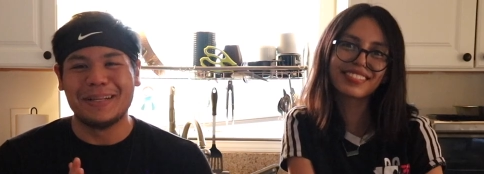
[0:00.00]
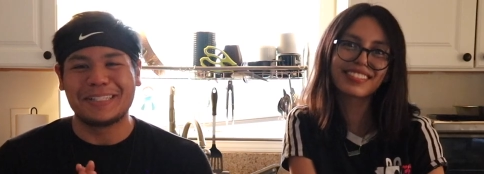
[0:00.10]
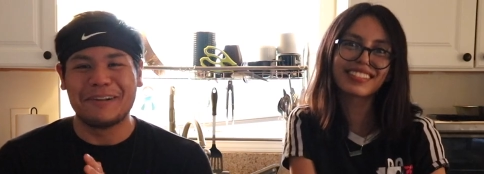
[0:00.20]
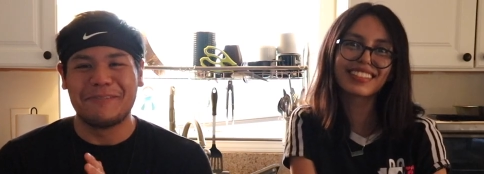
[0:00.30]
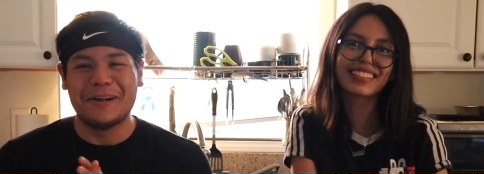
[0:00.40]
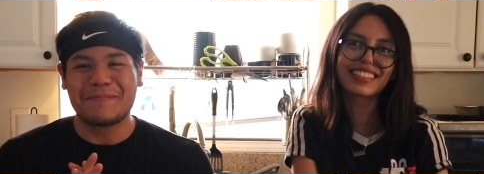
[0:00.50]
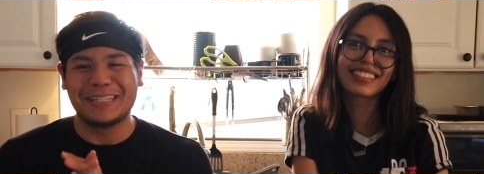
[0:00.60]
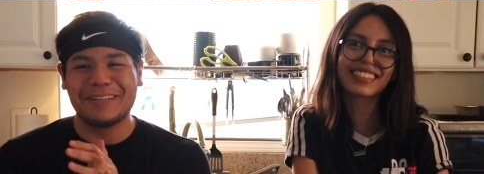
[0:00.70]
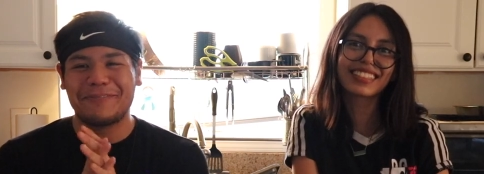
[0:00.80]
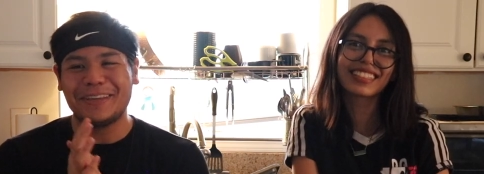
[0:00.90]
Speaker 1: myself up
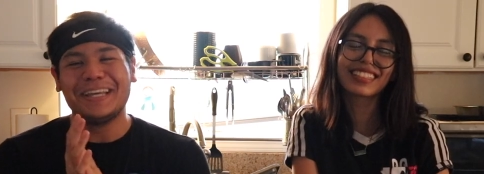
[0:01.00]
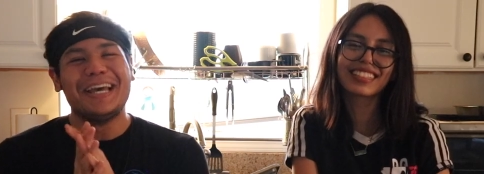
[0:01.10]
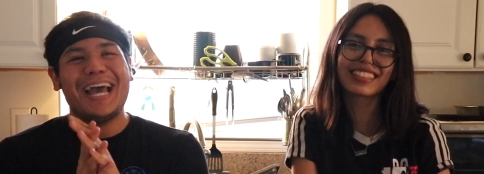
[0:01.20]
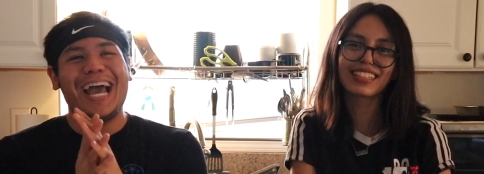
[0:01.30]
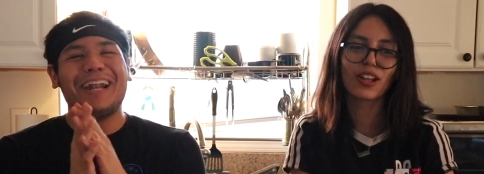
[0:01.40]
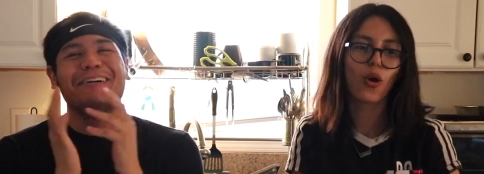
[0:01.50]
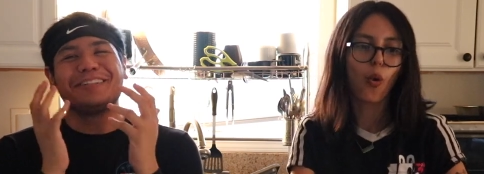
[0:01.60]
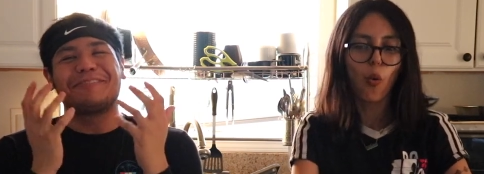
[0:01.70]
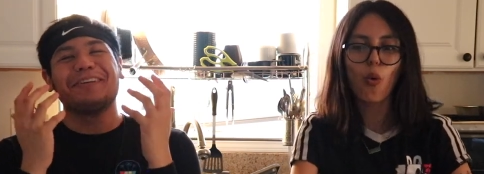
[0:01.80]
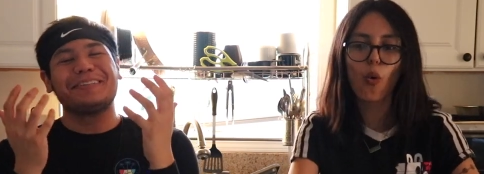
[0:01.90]
because it
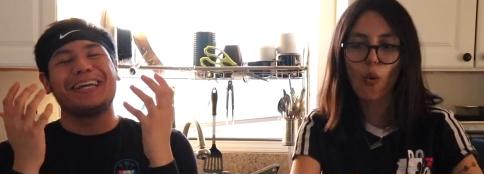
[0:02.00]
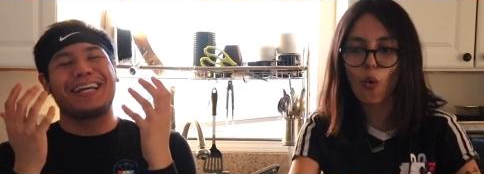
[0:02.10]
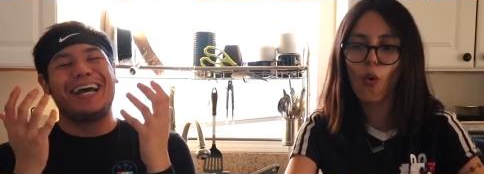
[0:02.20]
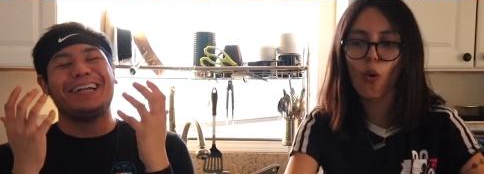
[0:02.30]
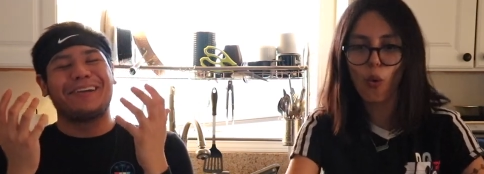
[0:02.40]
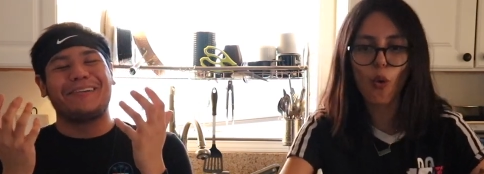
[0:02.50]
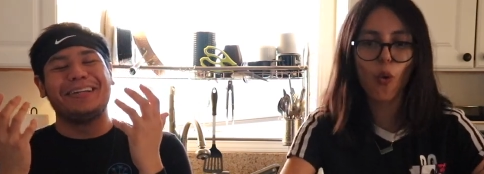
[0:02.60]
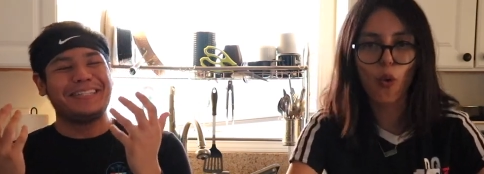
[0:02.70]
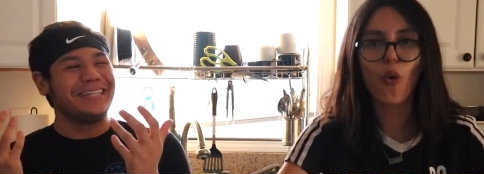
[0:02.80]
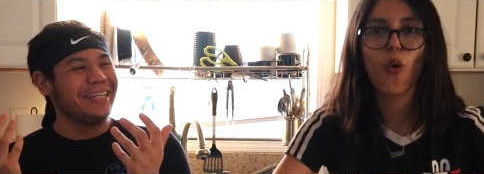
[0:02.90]
always feels like kind of
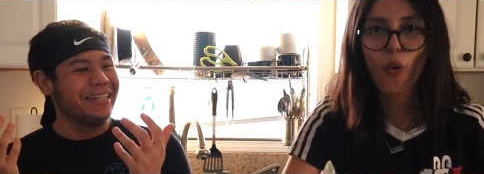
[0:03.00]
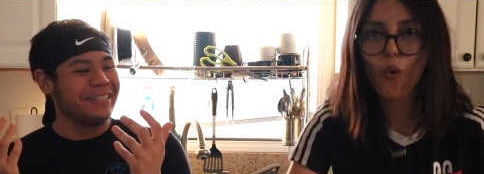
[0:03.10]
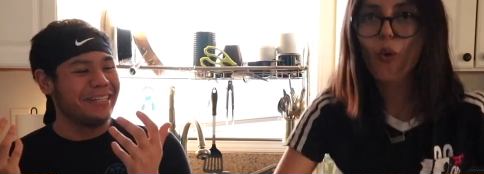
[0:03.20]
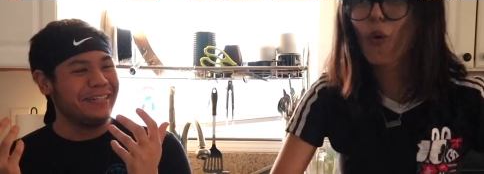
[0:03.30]
cringy to